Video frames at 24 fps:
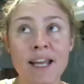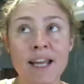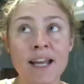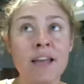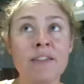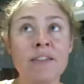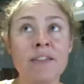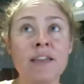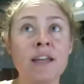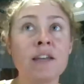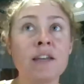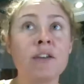And I
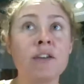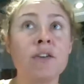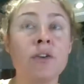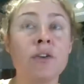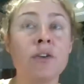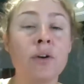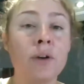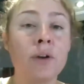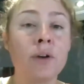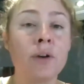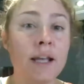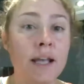think,
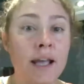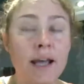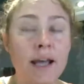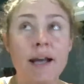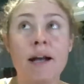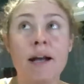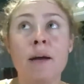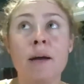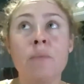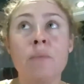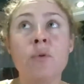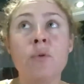
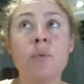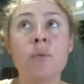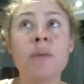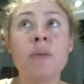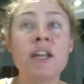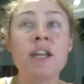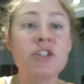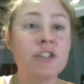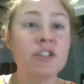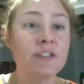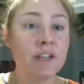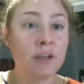we
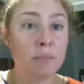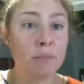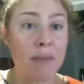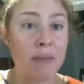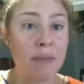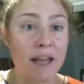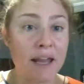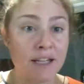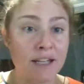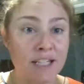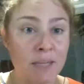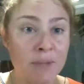mentioned the
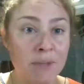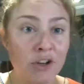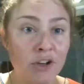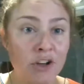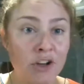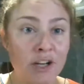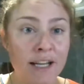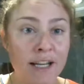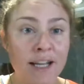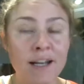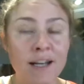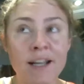pandemic
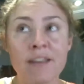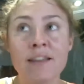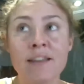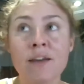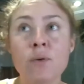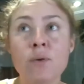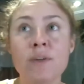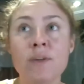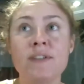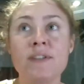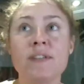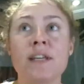earlier, and I
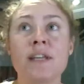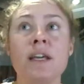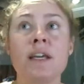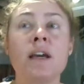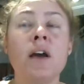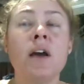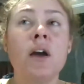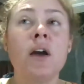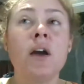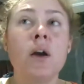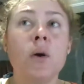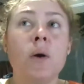think we see
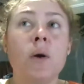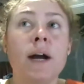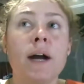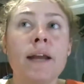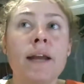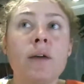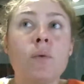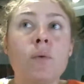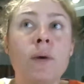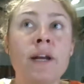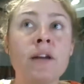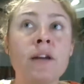quite
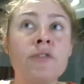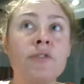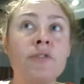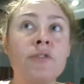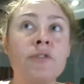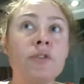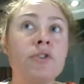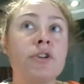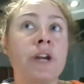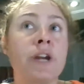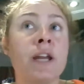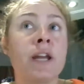a wonderful
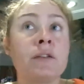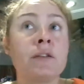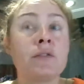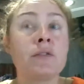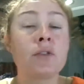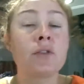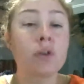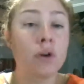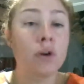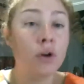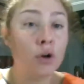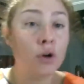trend
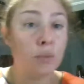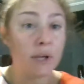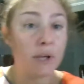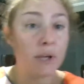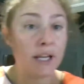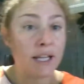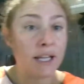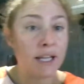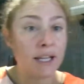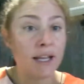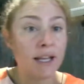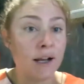
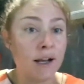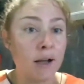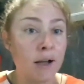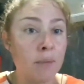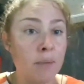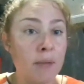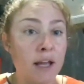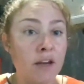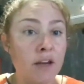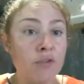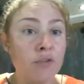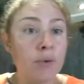globally.
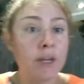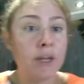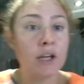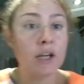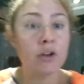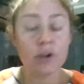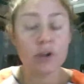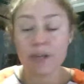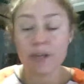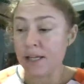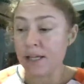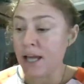And if we
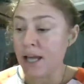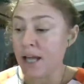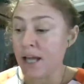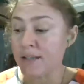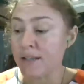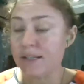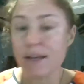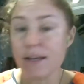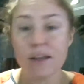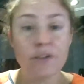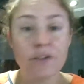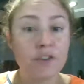look
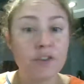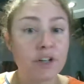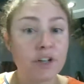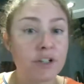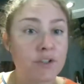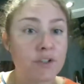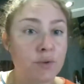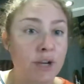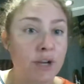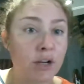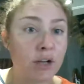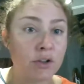at South
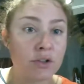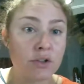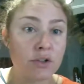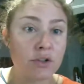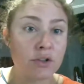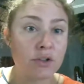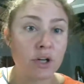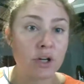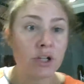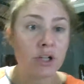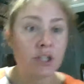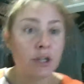Africa's
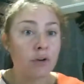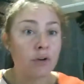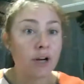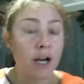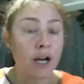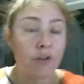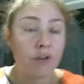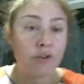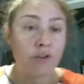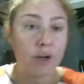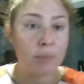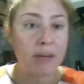reconstruction and
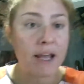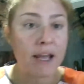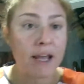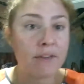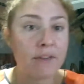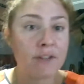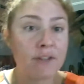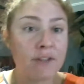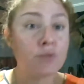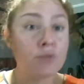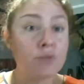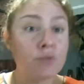recovery
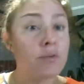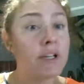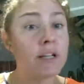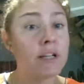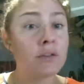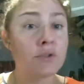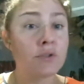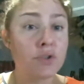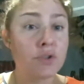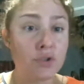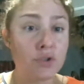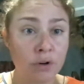plan, it's a
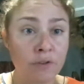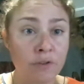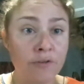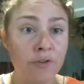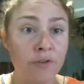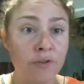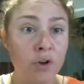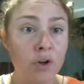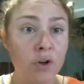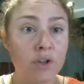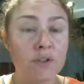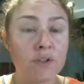real strong
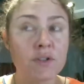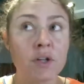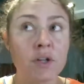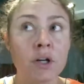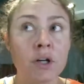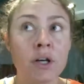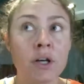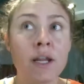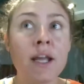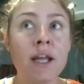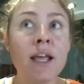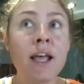focus
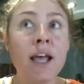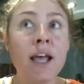on